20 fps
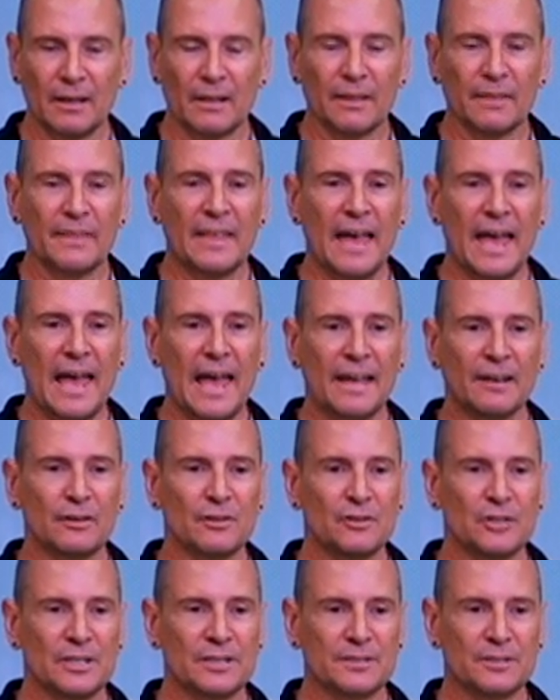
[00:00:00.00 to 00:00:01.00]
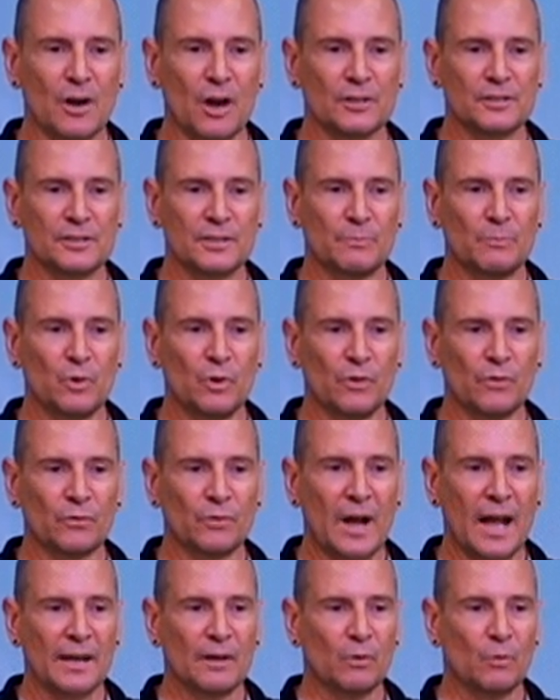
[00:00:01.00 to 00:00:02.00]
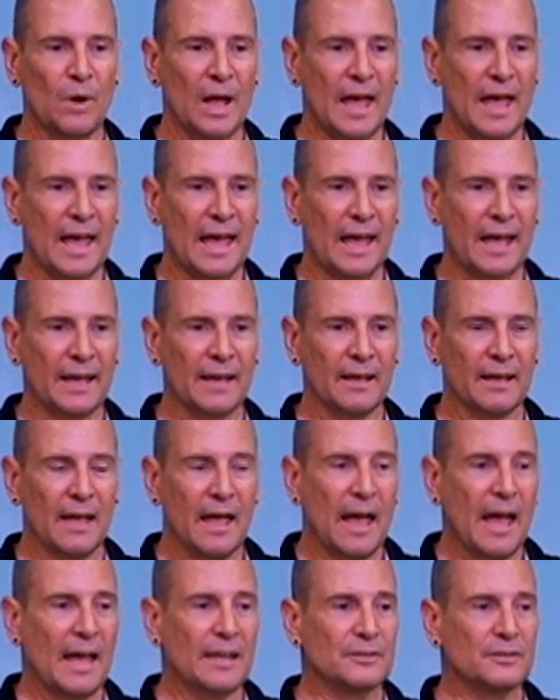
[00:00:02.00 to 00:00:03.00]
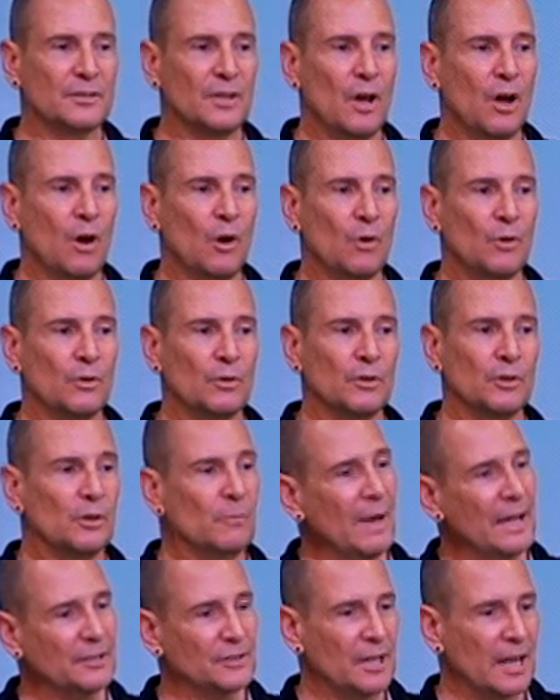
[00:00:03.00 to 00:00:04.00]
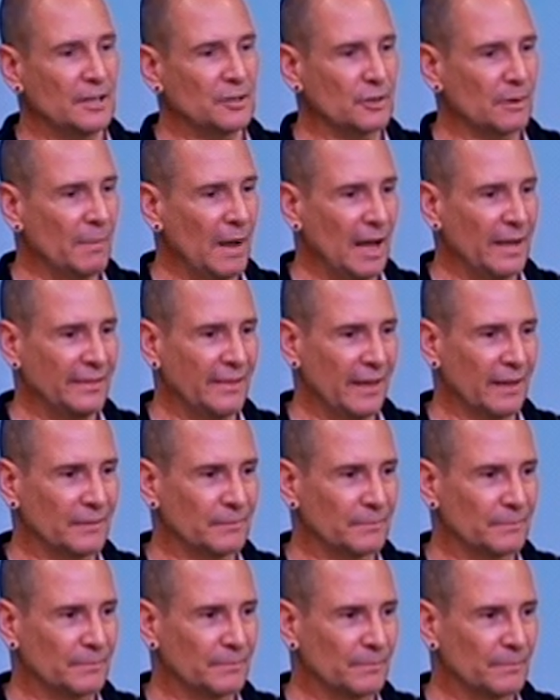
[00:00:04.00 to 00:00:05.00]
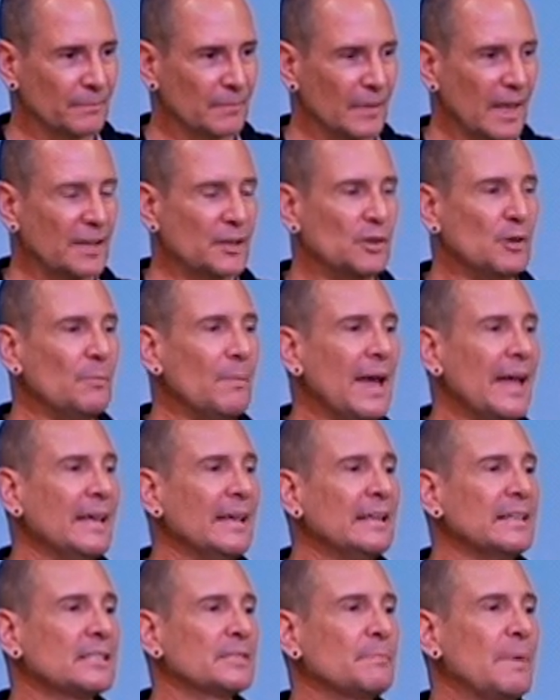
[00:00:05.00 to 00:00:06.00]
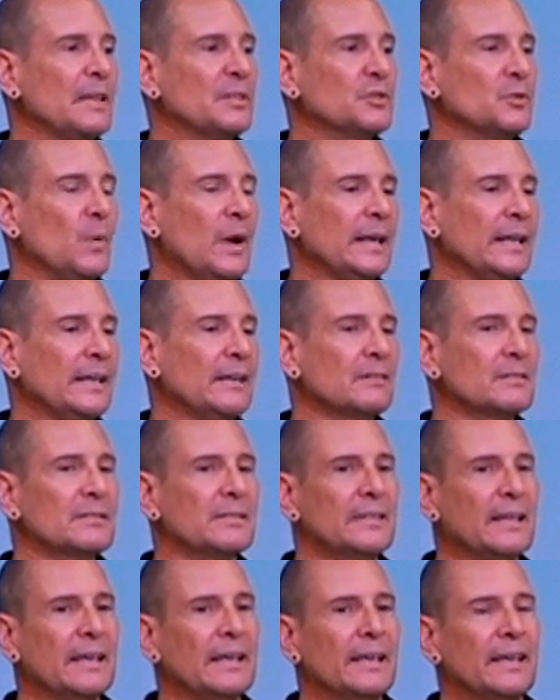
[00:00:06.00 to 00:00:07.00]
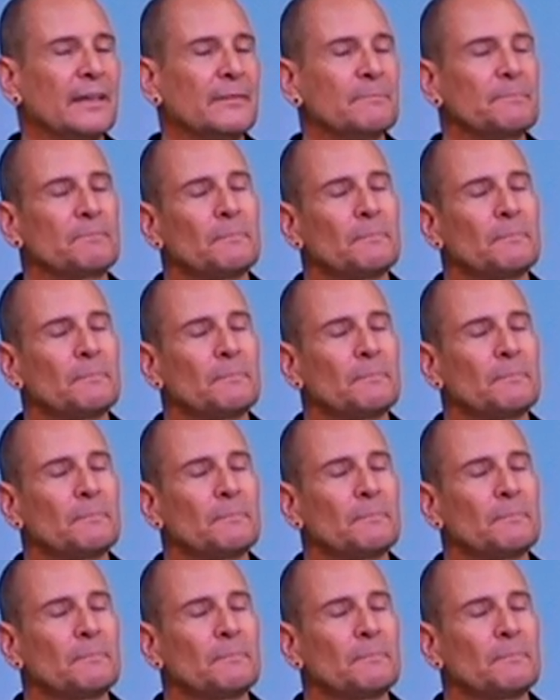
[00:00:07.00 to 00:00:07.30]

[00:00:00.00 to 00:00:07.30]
the energy starts to move right away. And so you may change your mind then. Like you may spend 20 years thinking,